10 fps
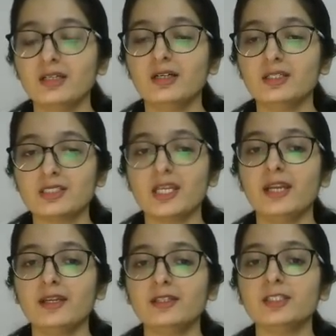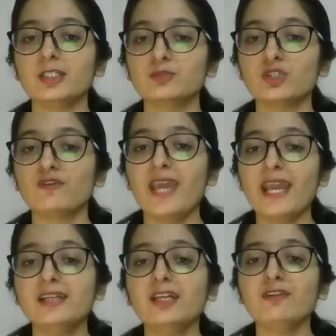state in terms of
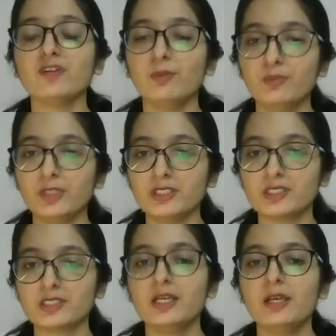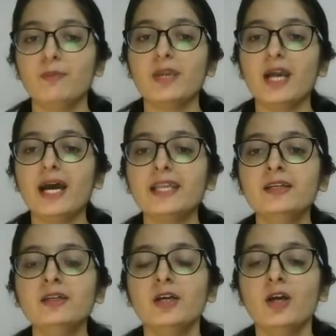active companies,
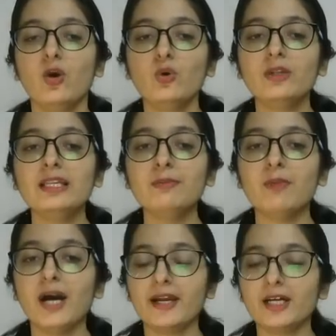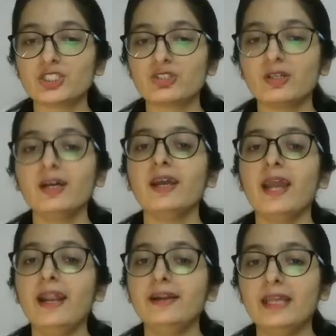behind only Maharashtra
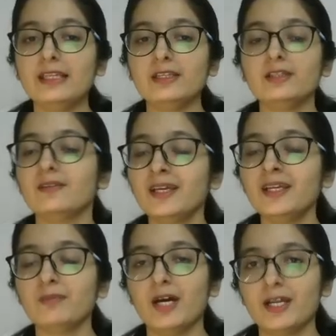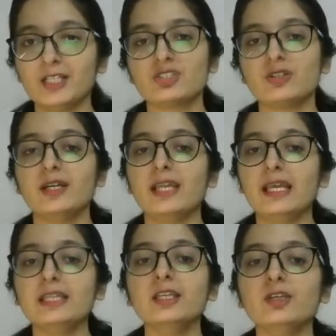and Delhi, right? Maharashtra,
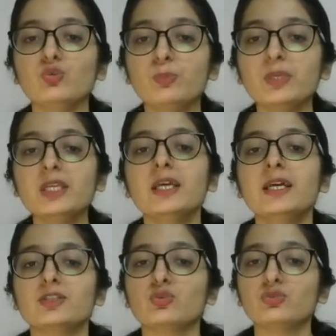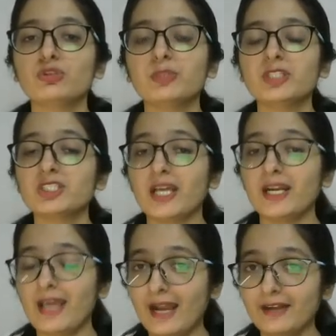Delhi, UP. So Uttar Pradesh
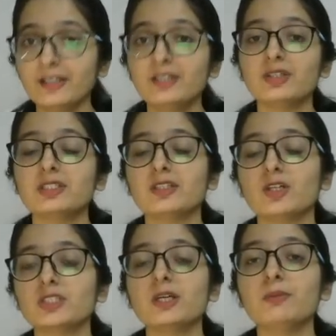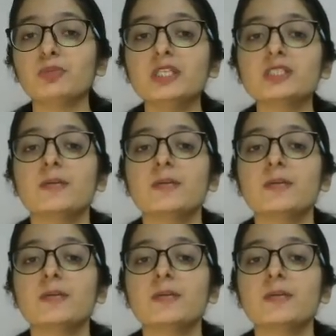had added 30,000 companies,